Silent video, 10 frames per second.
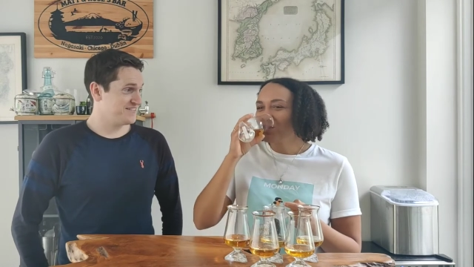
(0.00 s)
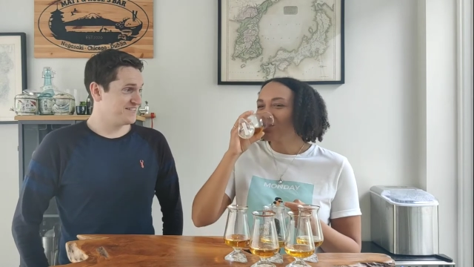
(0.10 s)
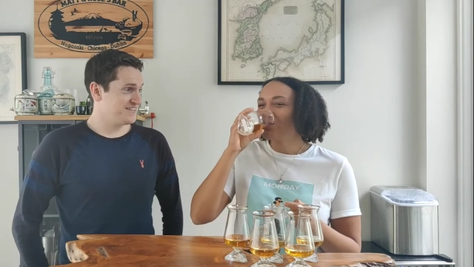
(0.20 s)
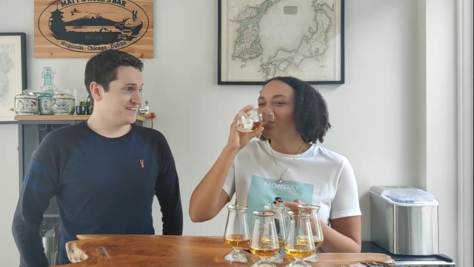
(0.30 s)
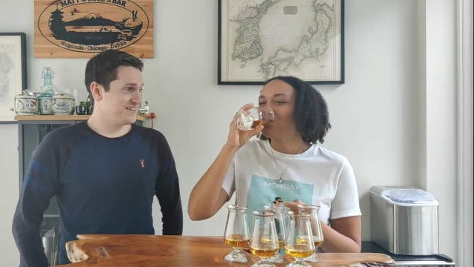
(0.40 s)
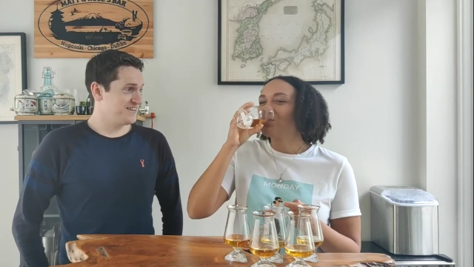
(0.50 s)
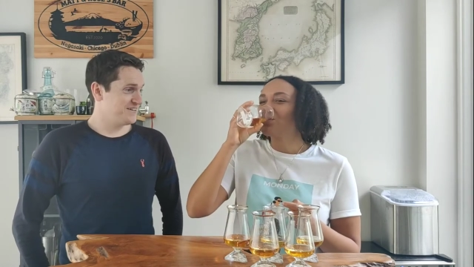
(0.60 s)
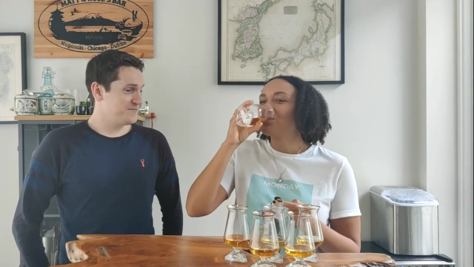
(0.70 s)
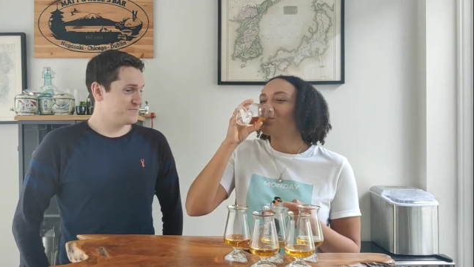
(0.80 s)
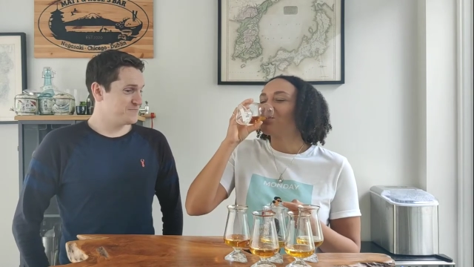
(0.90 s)

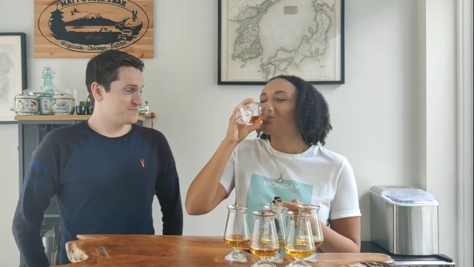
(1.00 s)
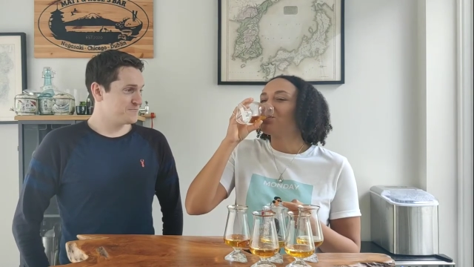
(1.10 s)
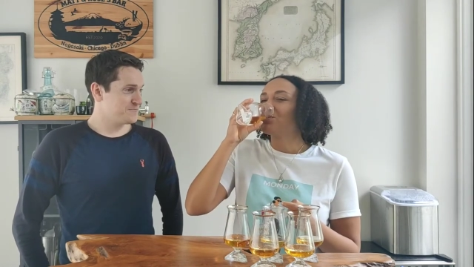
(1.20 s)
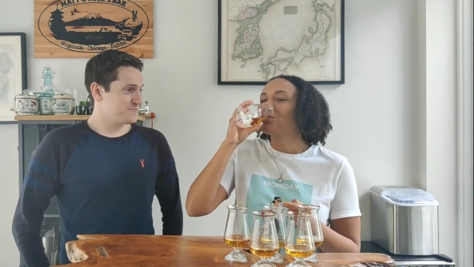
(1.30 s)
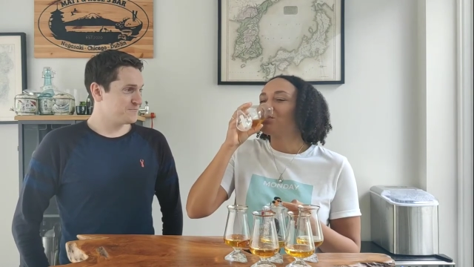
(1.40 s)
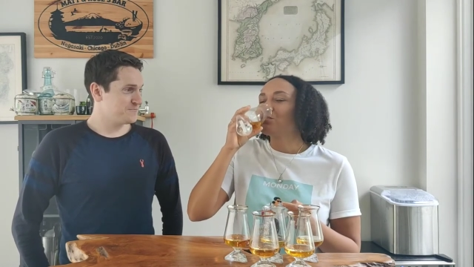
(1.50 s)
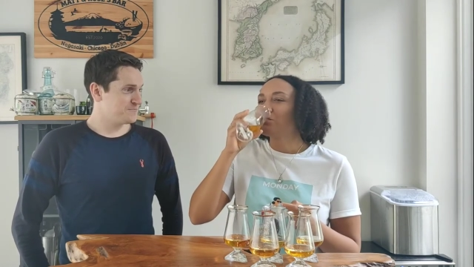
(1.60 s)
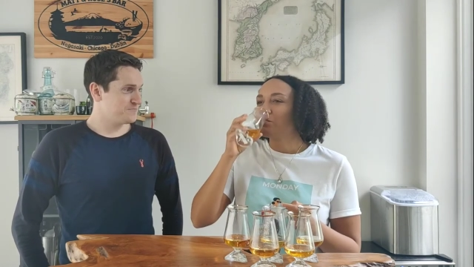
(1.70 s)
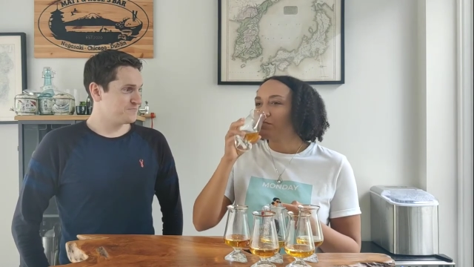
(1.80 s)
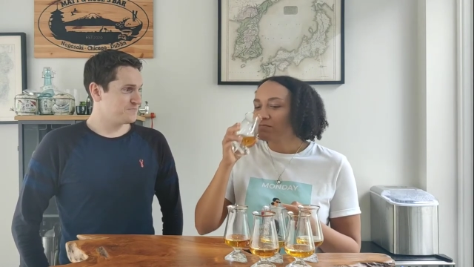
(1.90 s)

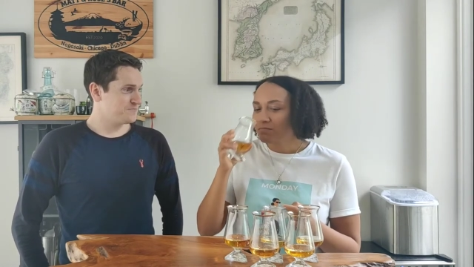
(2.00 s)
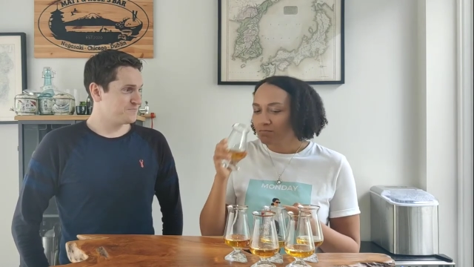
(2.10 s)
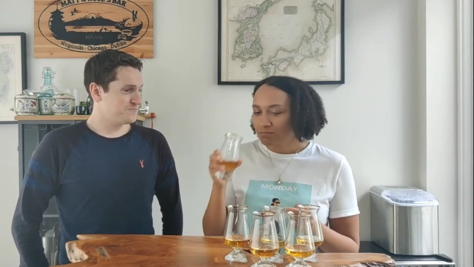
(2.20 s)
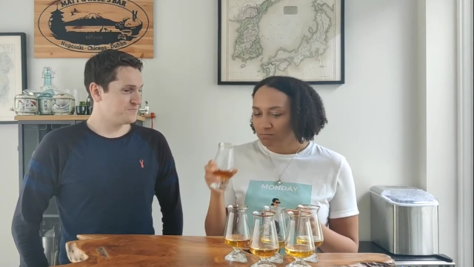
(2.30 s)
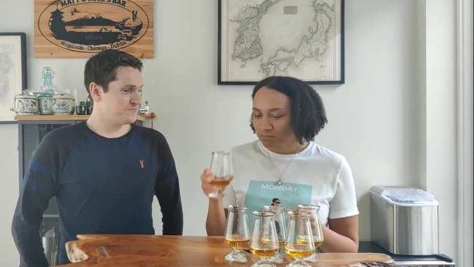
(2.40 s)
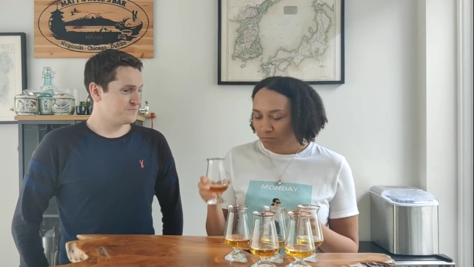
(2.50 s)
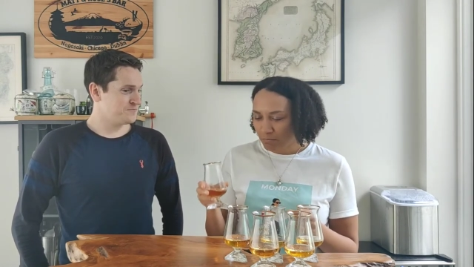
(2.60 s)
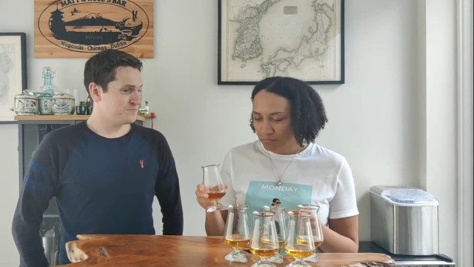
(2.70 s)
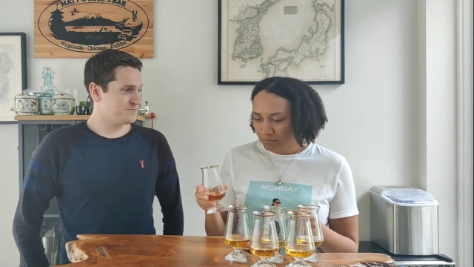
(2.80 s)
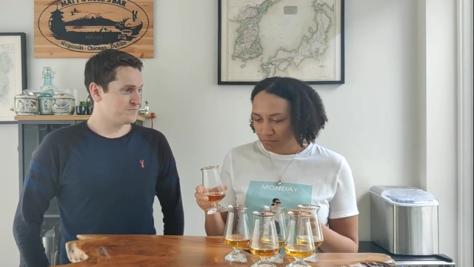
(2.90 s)

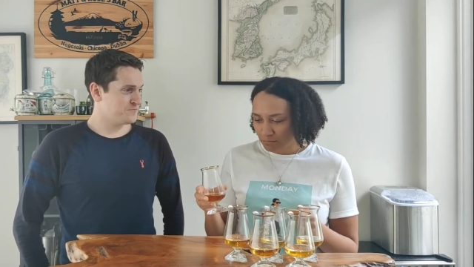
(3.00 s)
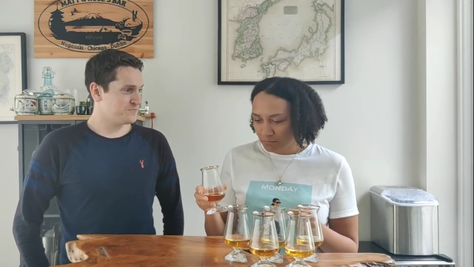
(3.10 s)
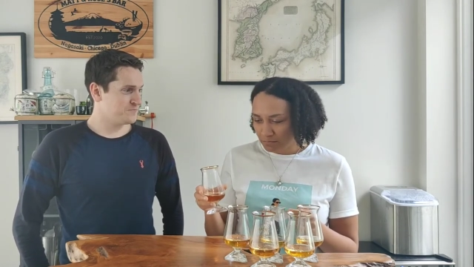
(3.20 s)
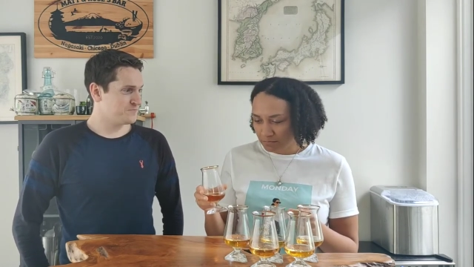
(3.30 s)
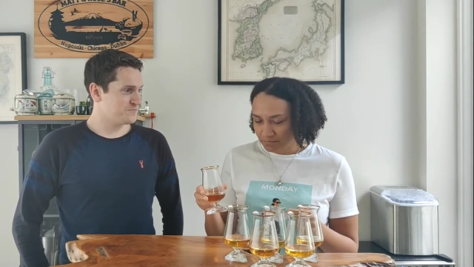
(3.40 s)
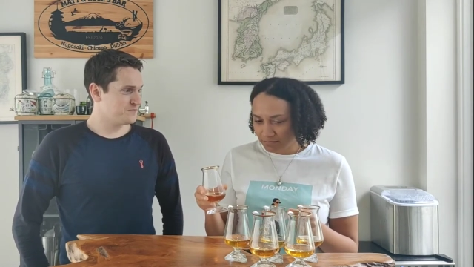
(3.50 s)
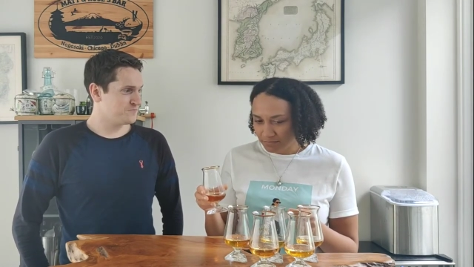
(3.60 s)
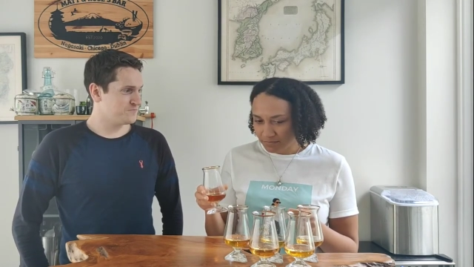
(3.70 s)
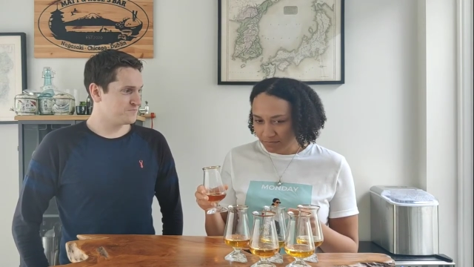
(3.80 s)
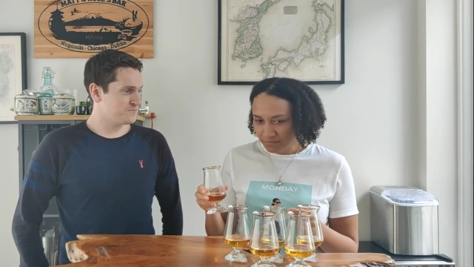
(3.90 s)

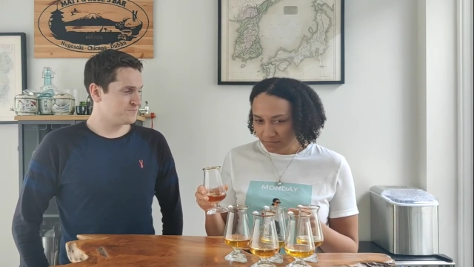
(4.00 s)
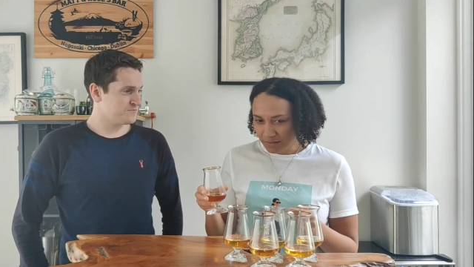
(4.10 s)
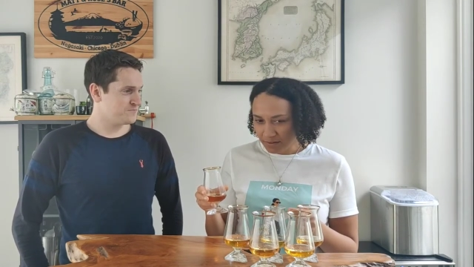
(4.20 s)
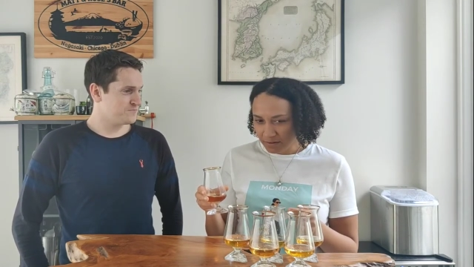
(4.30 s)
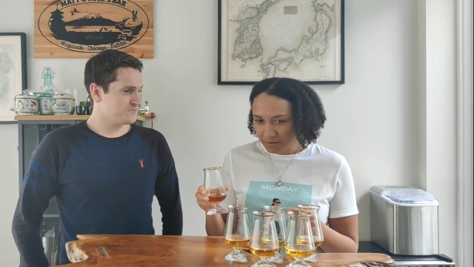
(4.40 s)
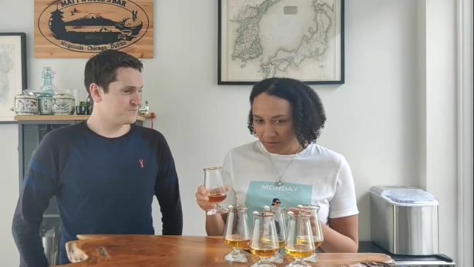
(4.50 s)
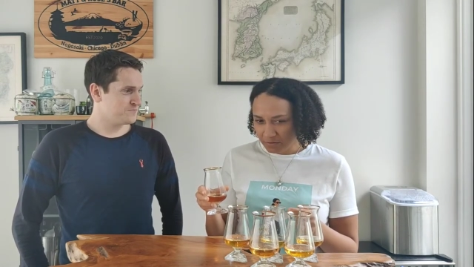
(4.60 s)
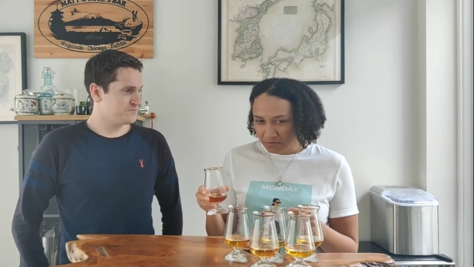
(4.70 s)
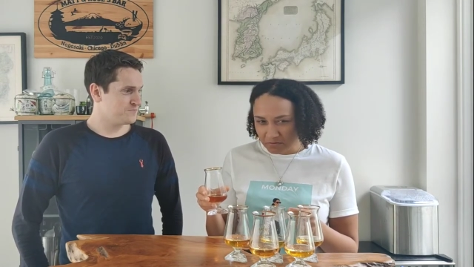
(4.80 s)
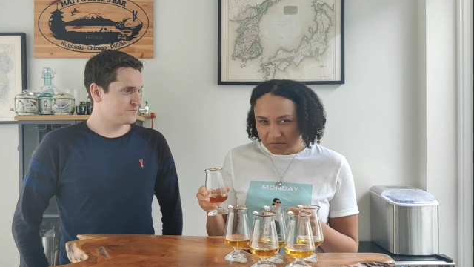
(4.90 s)

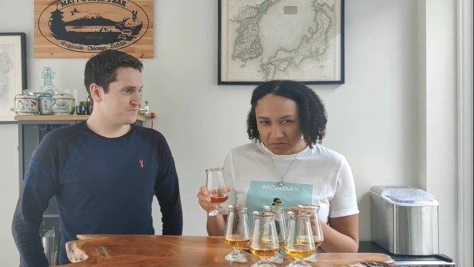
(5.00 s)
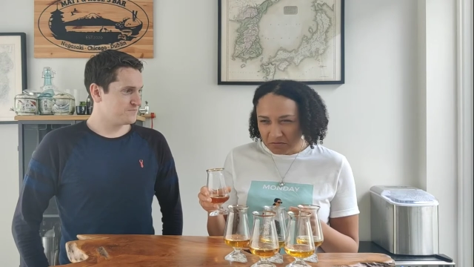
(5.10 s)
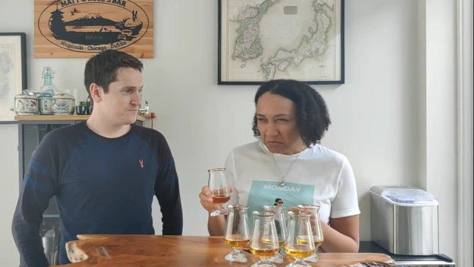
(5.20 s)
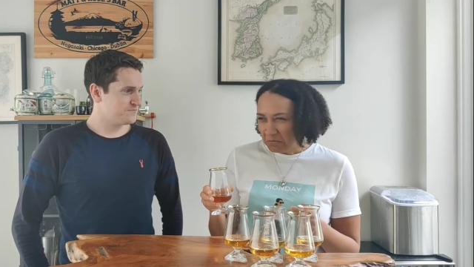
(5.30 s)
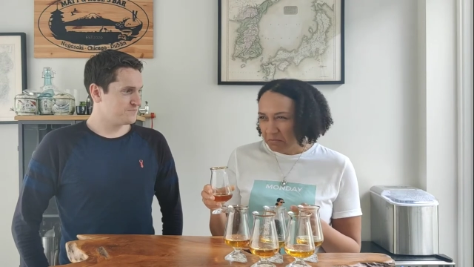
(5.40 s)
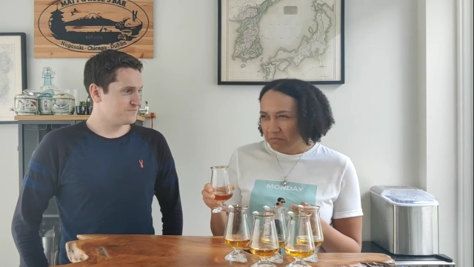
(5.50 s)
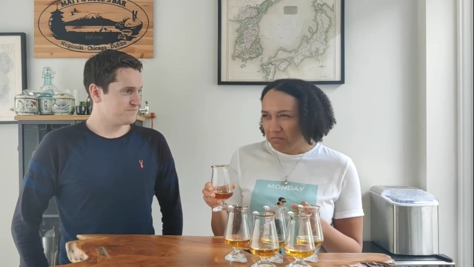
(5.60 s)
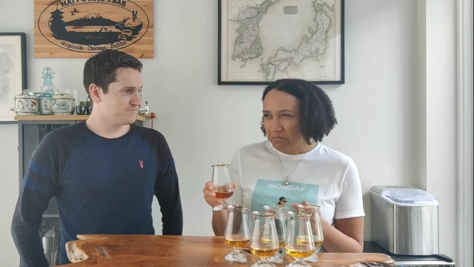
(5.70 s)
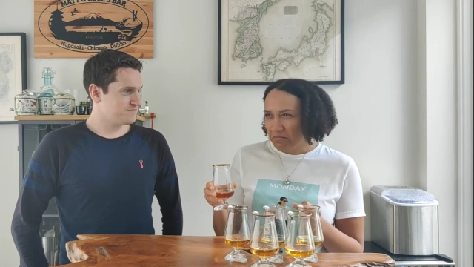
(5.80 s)
(no one is talking)